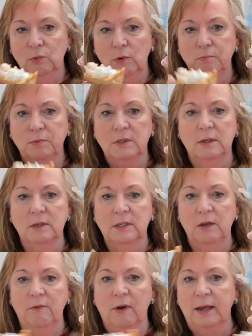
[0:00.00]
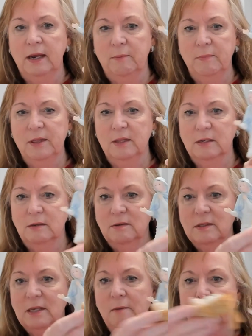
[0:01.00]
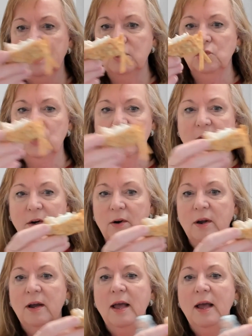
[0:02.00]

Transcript: Whoops, see if I can get them in the same picture here.